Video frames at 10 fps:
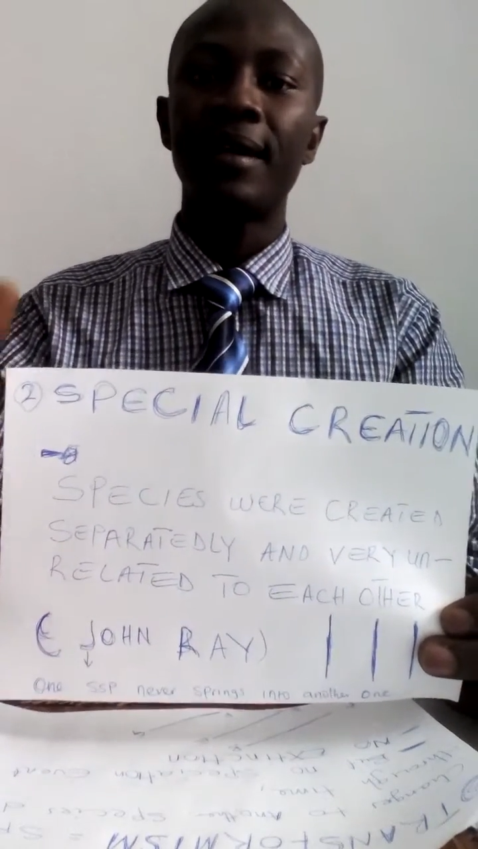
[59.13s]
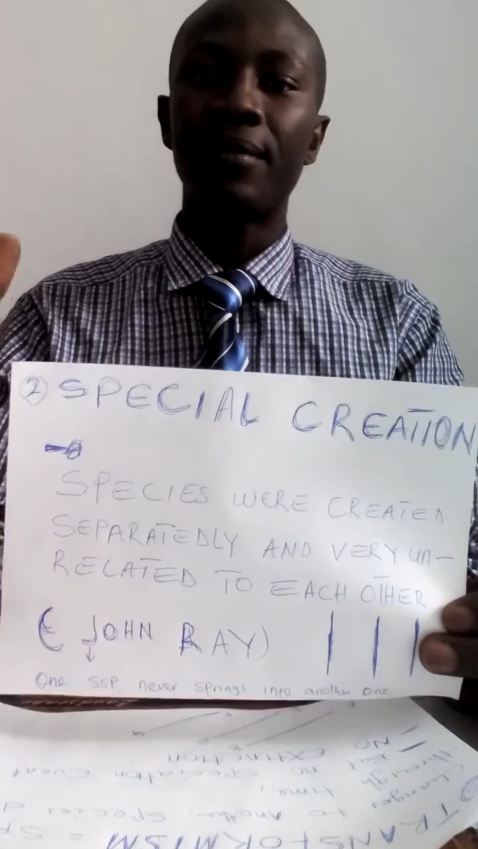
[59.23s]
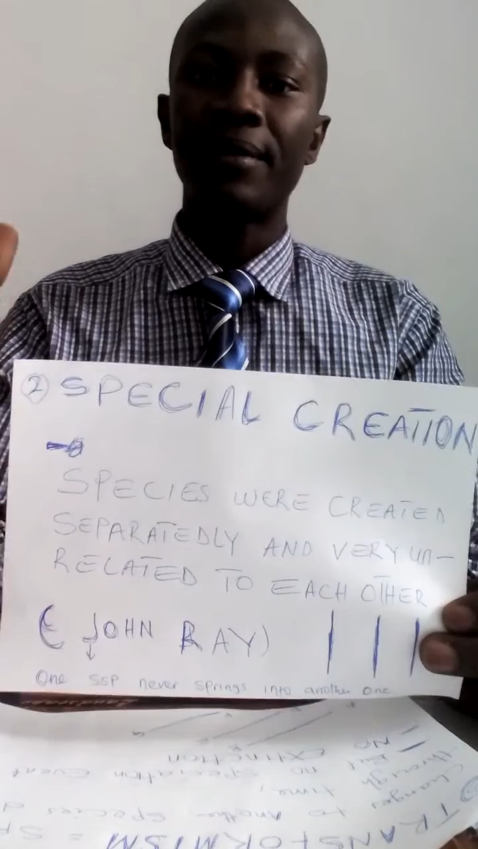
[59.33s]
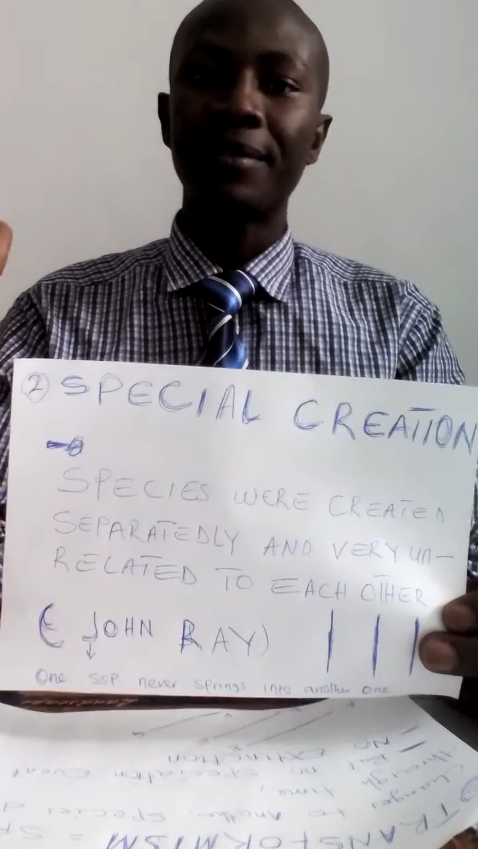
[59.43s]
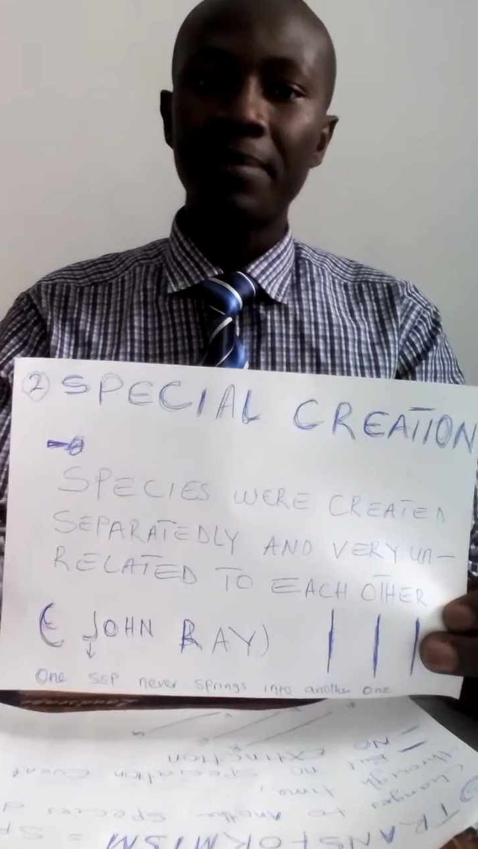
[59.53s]

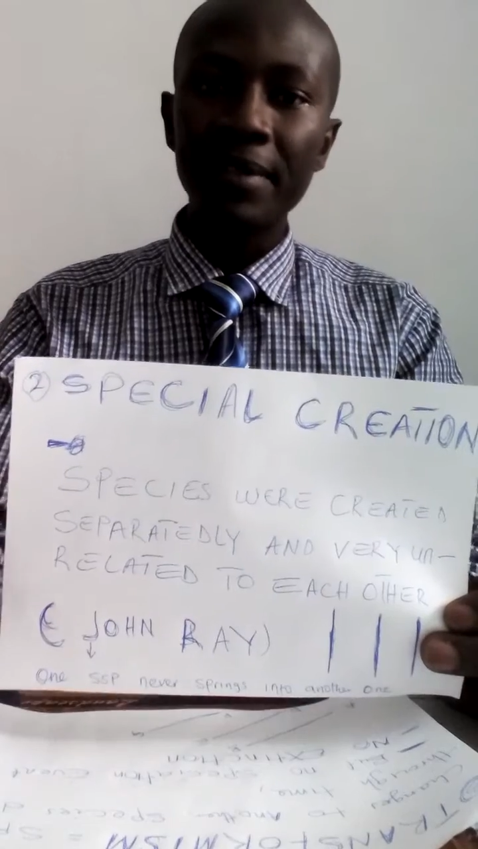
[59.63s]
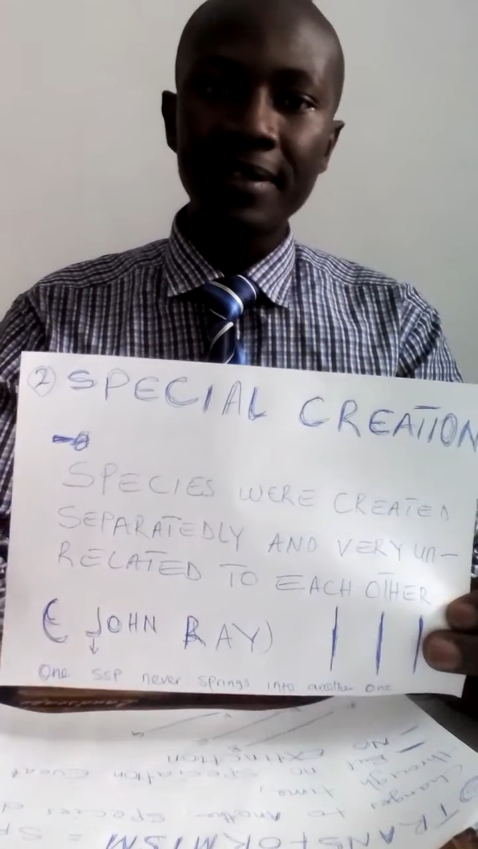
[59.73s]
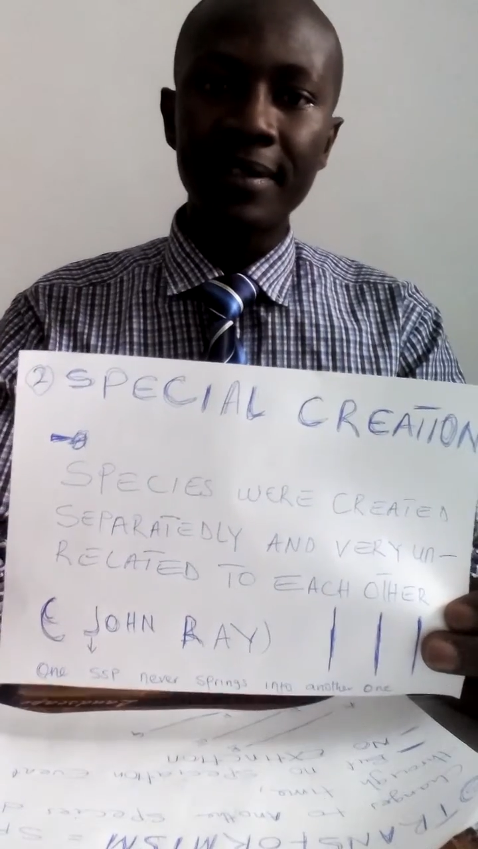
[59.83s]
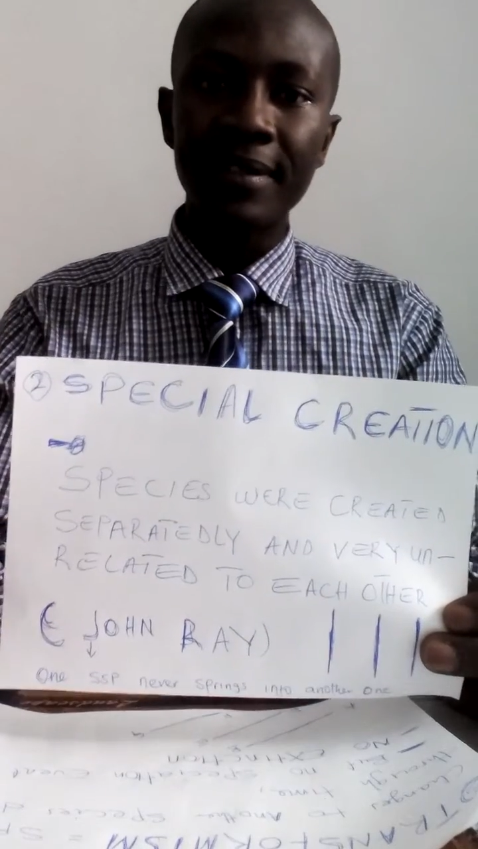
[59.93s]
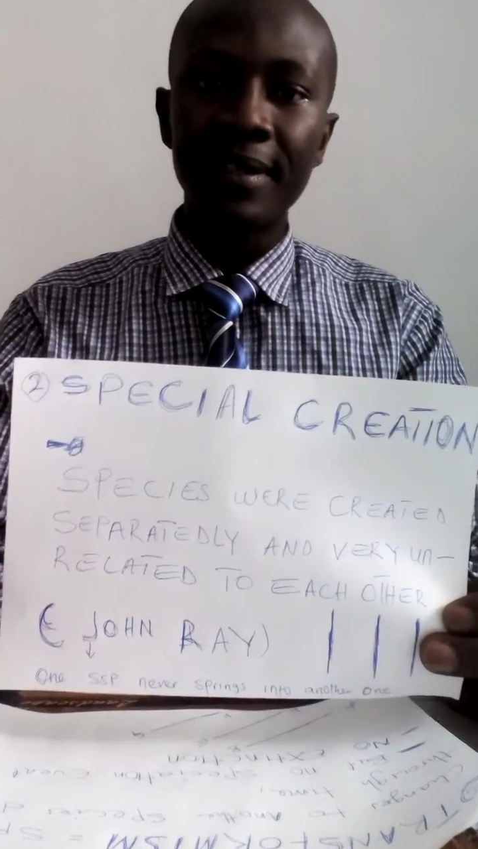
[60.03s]
our
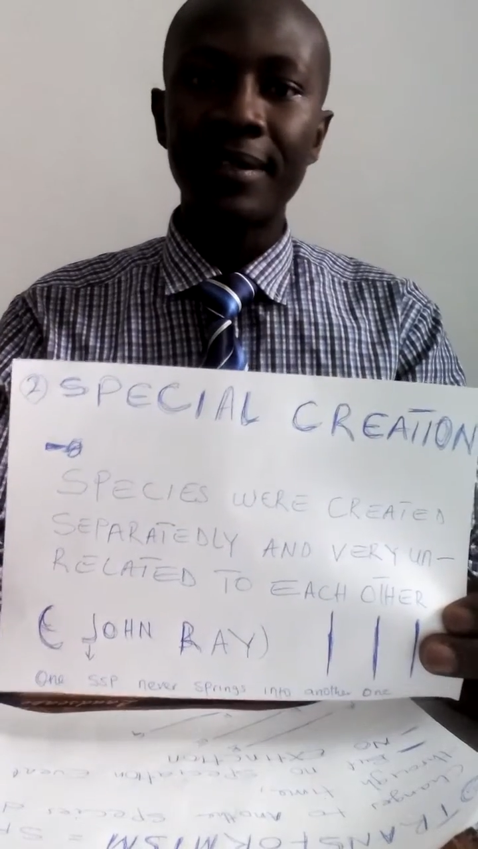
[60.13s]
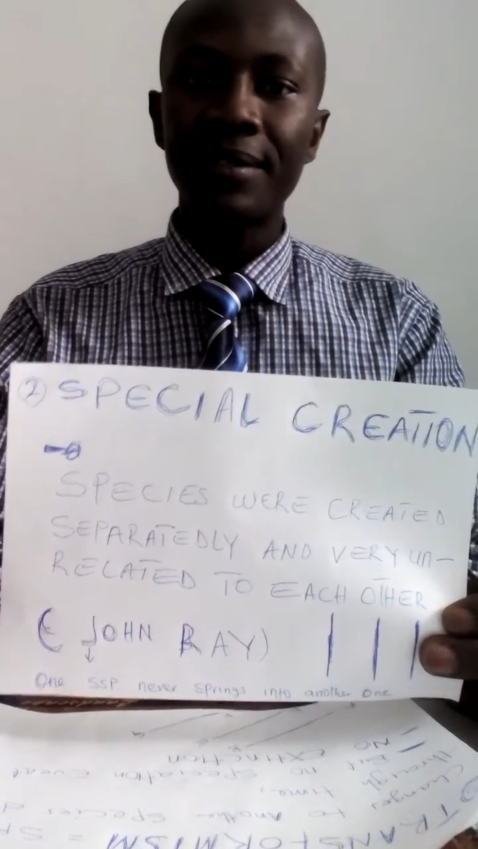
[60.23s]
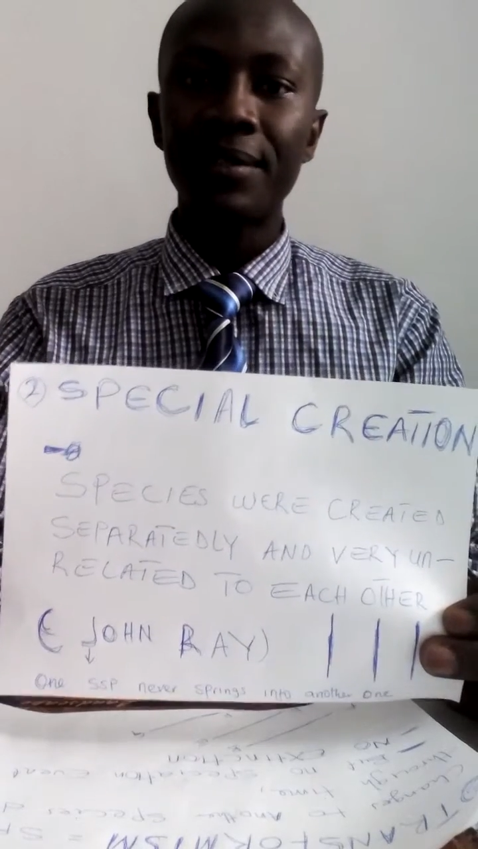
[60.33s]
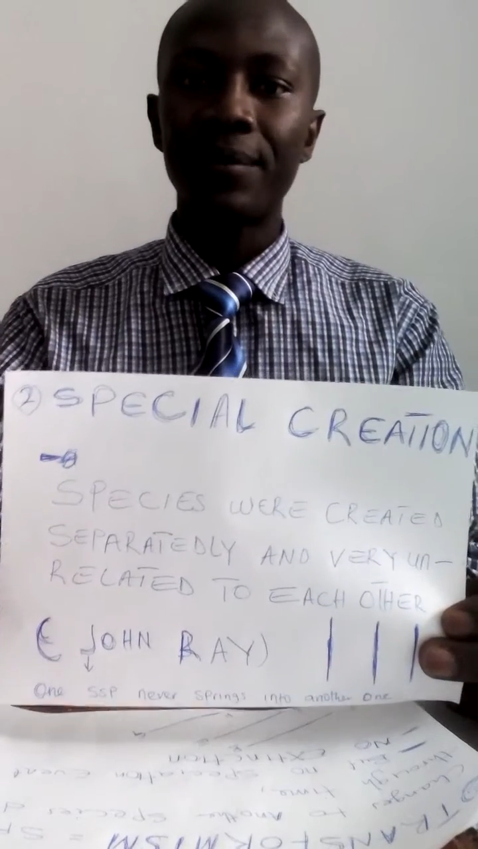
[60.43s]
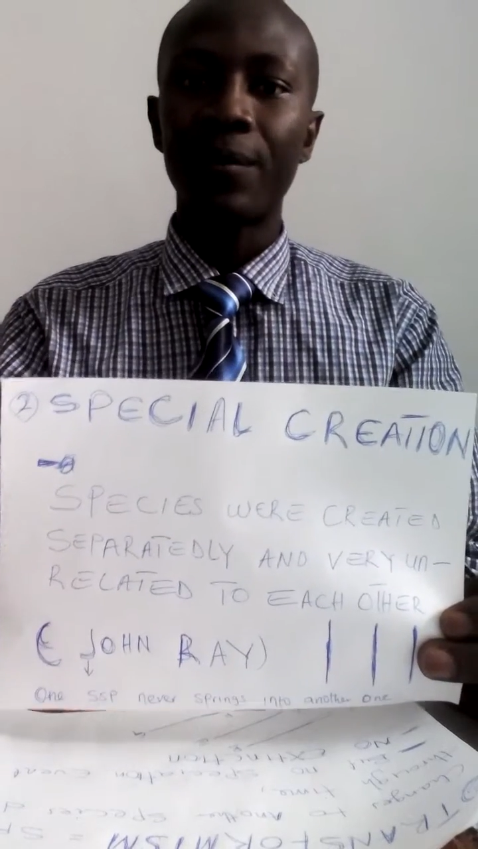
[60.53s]
species that